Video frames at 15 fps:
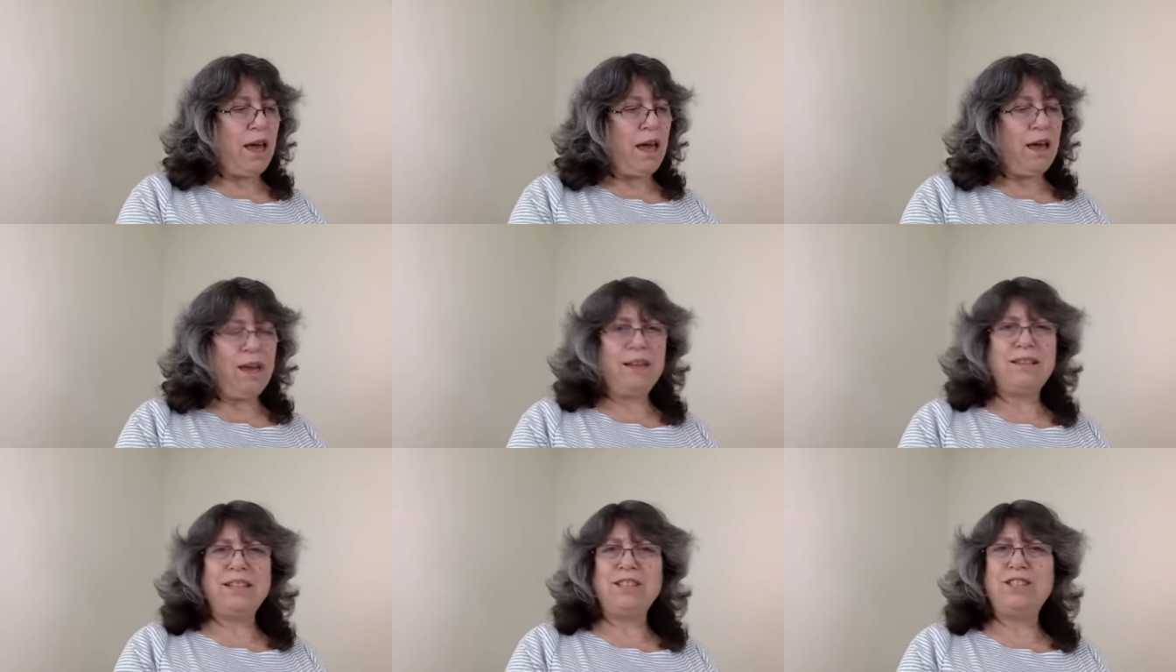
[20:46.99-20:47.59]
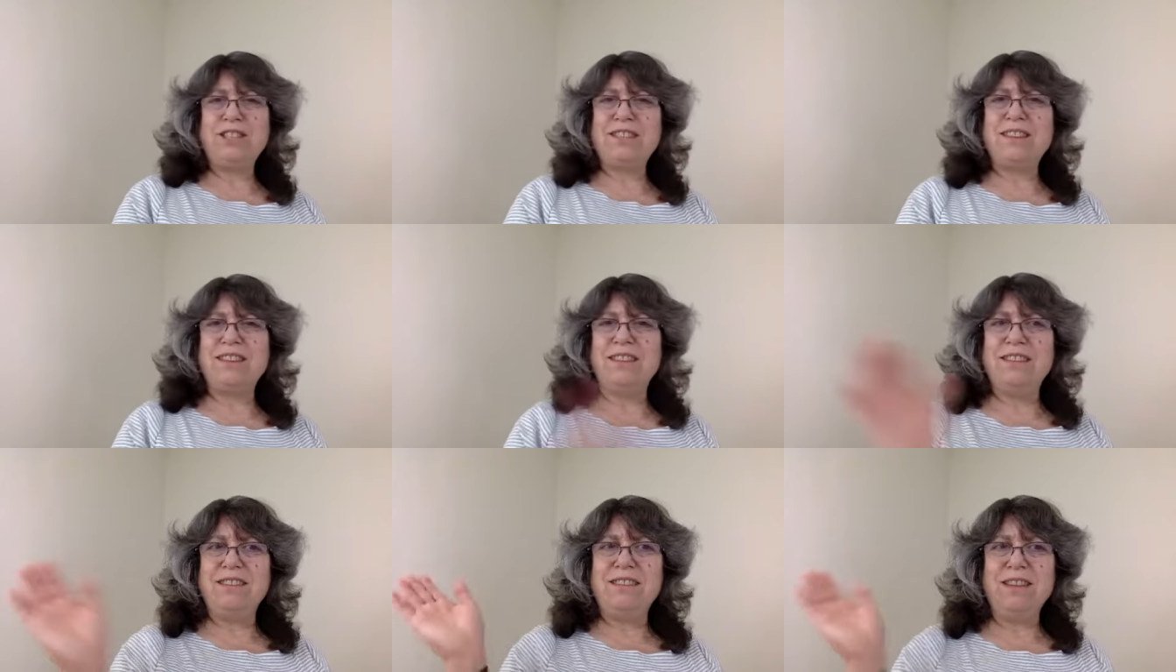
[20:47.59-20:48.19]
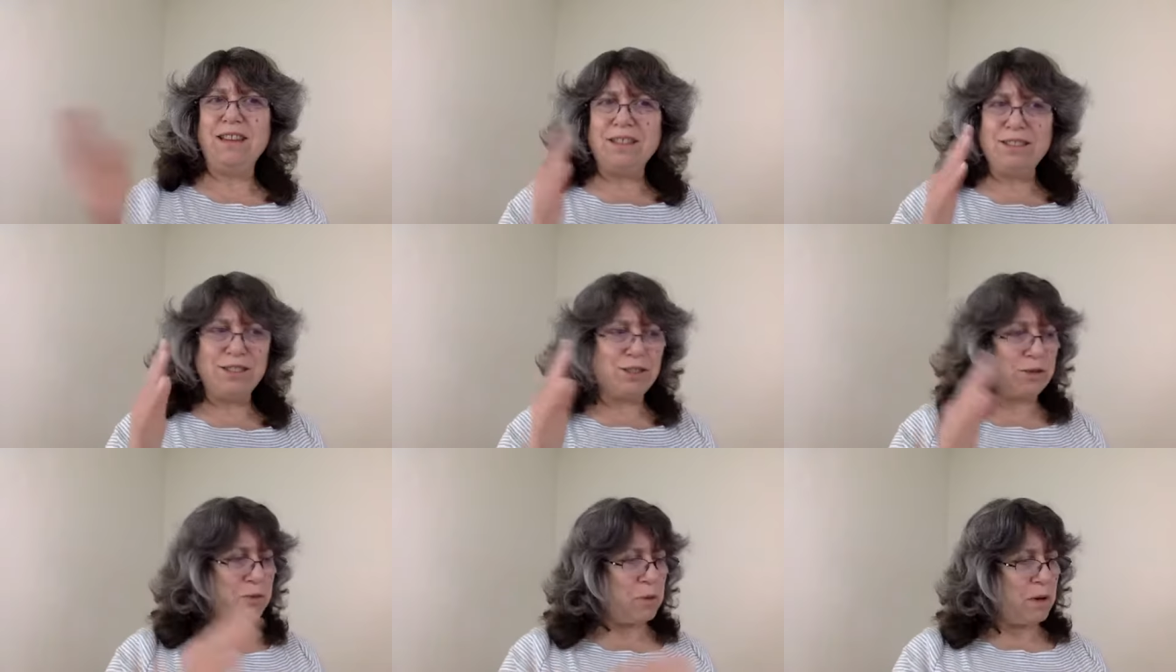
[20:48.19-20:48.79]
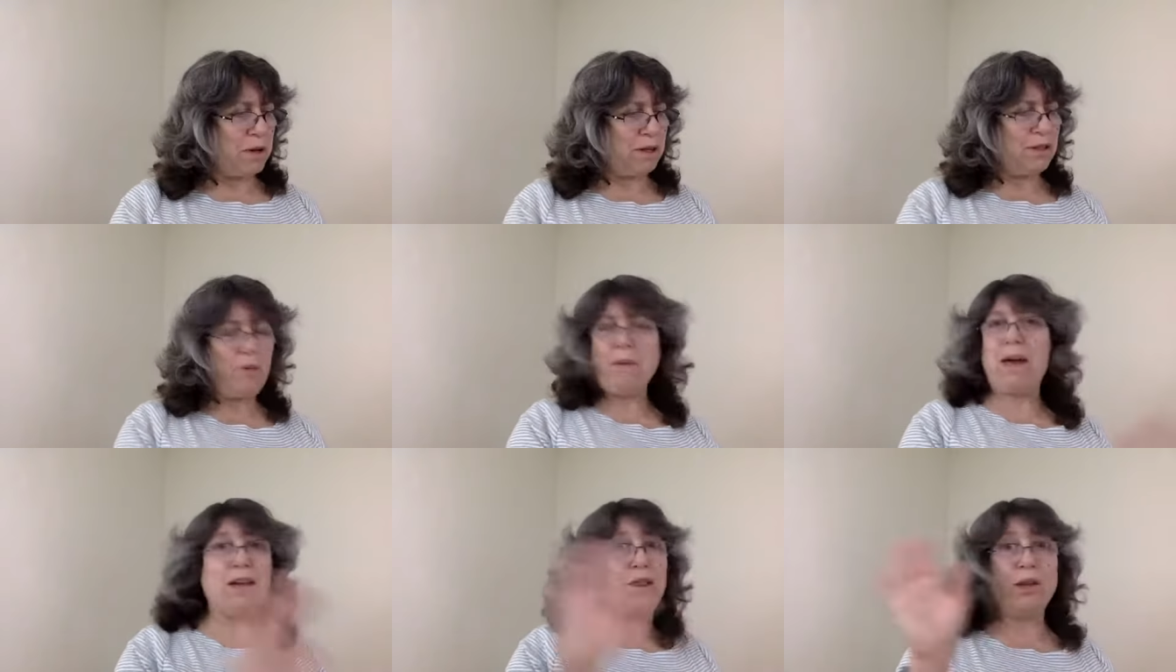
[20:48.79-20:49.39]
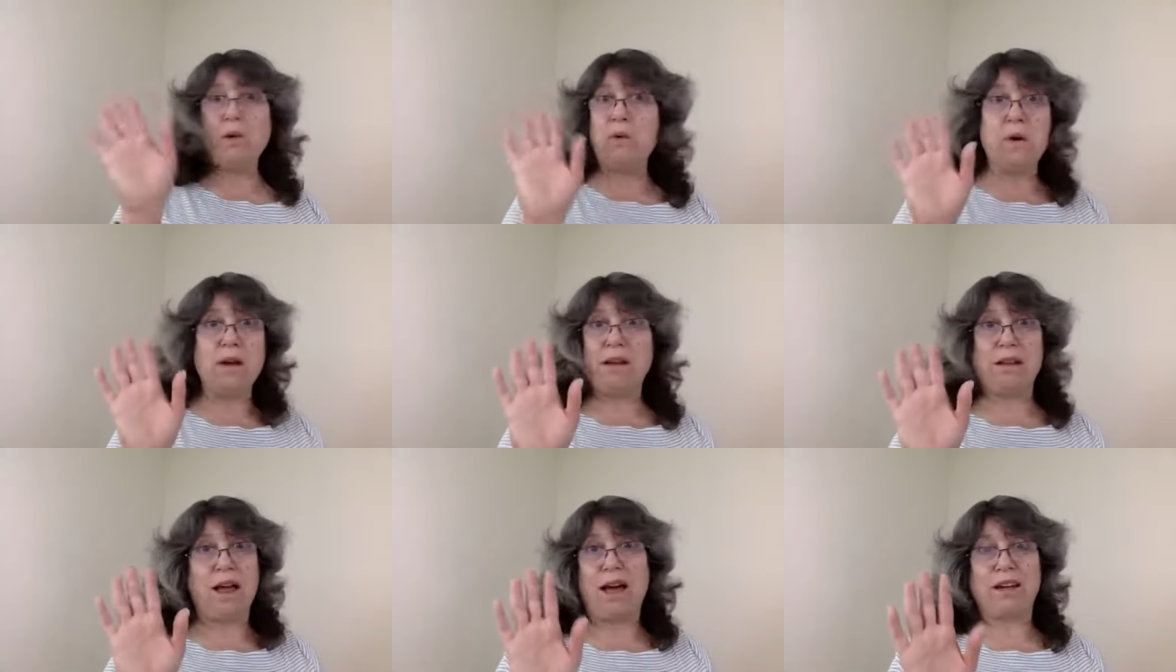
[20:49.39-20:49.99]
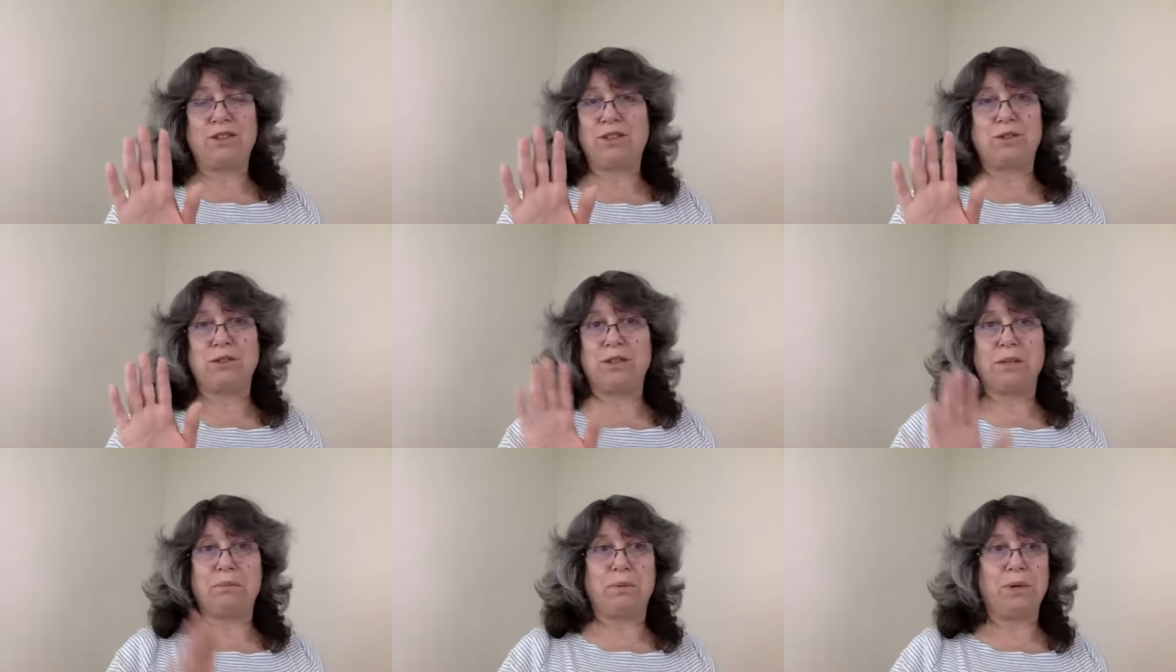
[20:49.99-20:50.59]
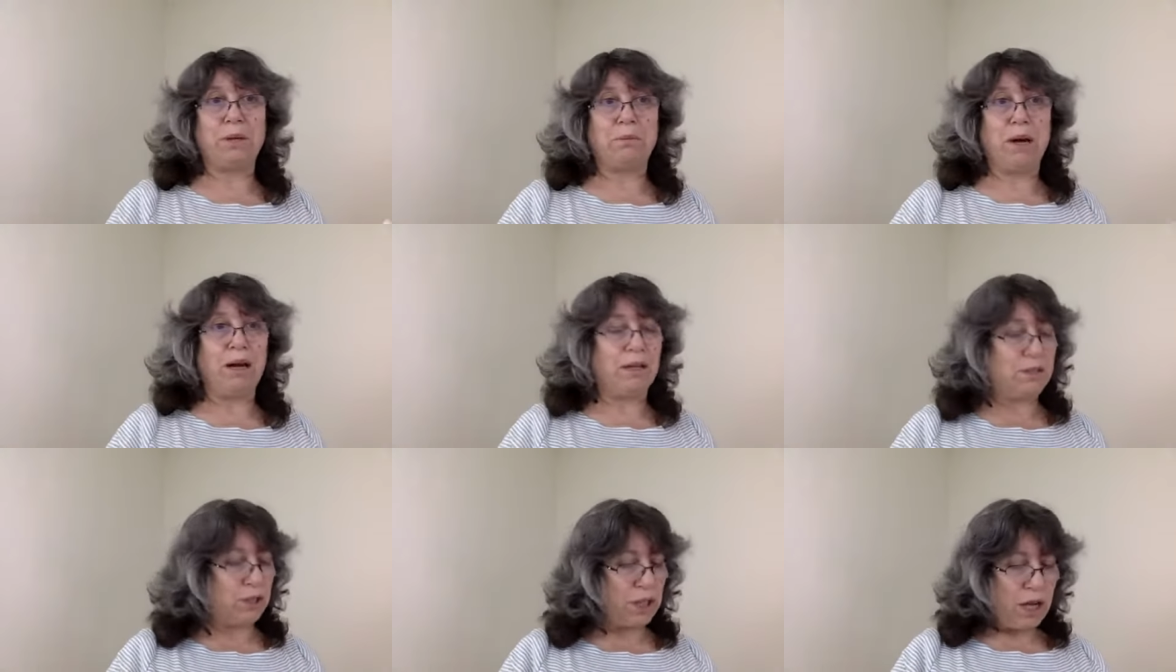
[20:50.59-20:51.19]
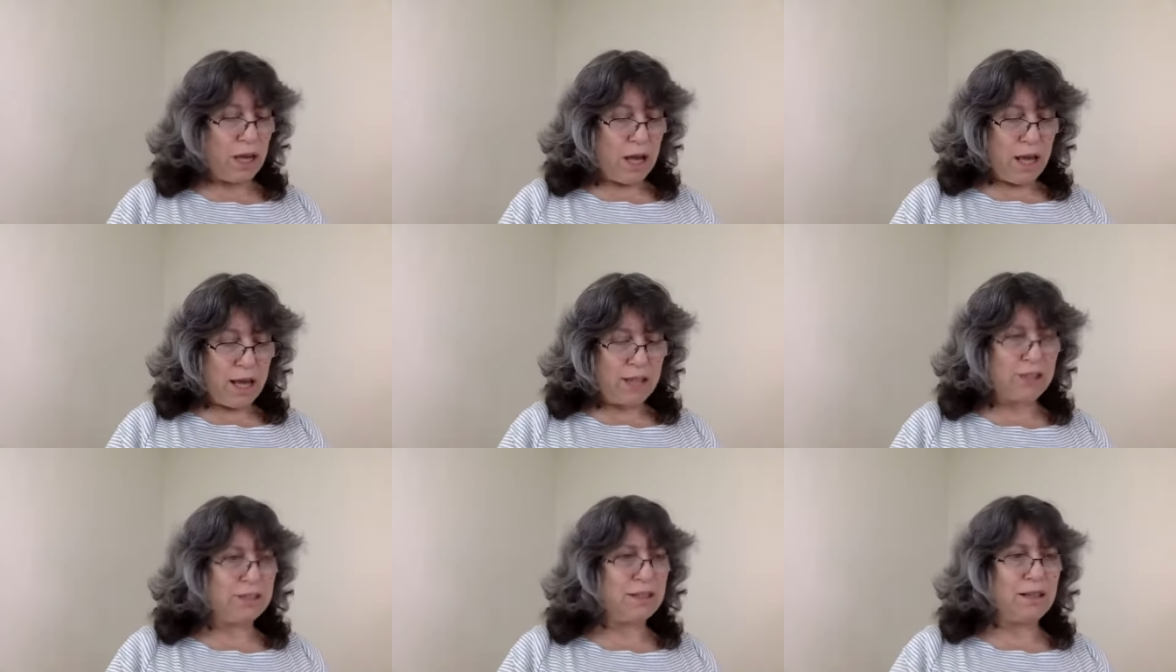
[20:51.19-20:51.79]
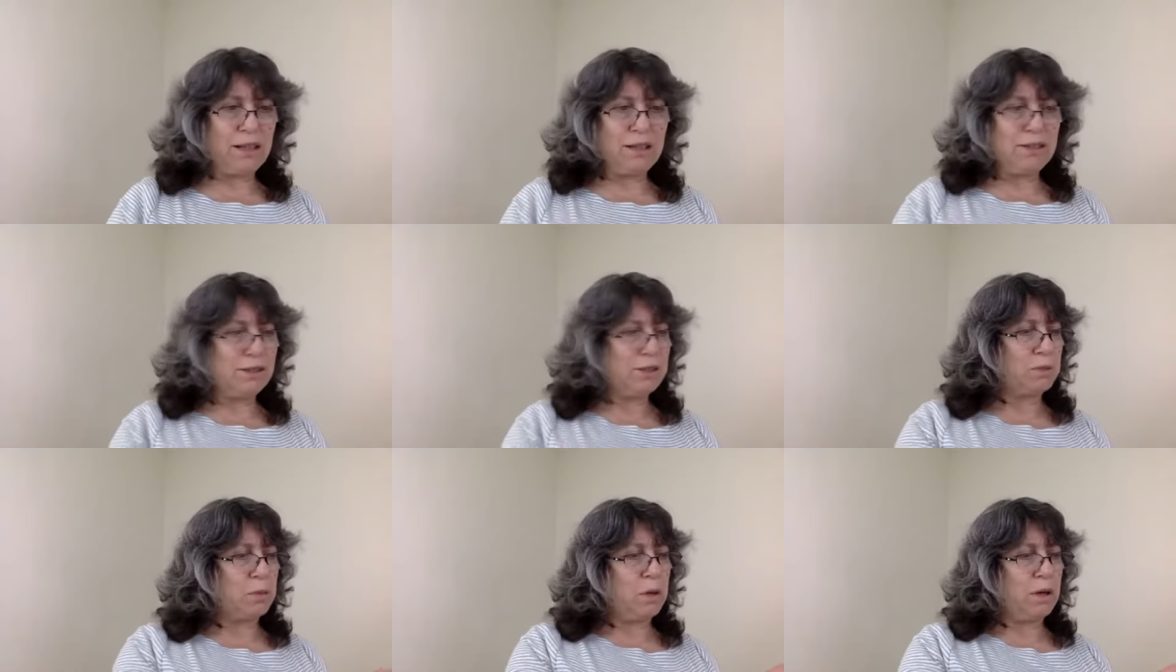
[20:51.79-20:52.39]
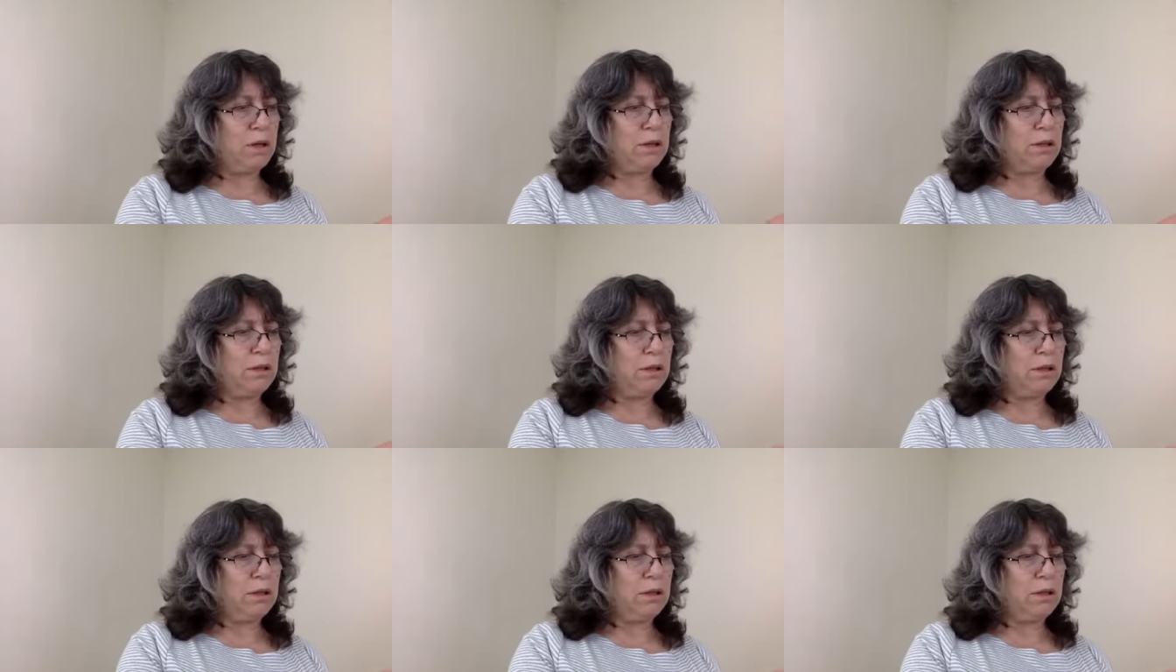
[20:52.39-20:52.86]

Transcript: And it just lulls one, no matter the oil, actually, pretty much. It just lulls one